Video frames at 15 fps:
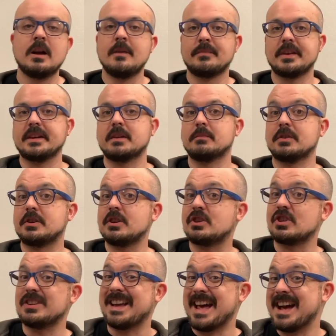They can
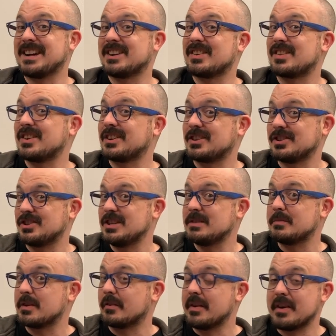petition Agatha, because she's
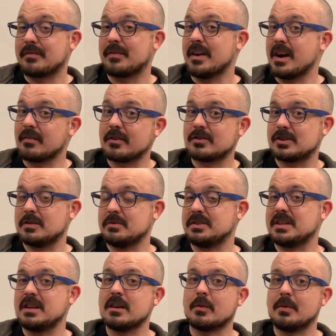been around forever. She was
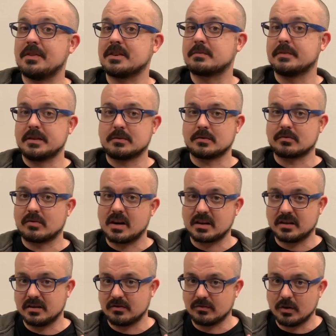here when this place was
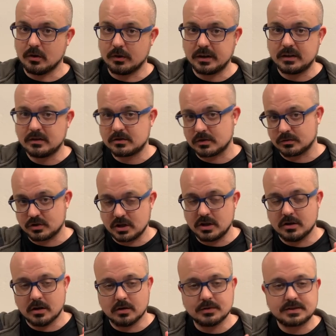rocking and rolling, so she
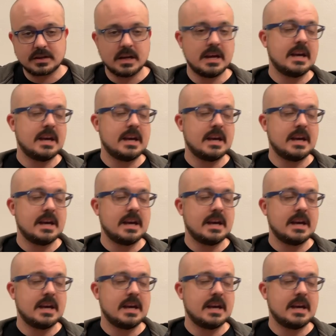knows.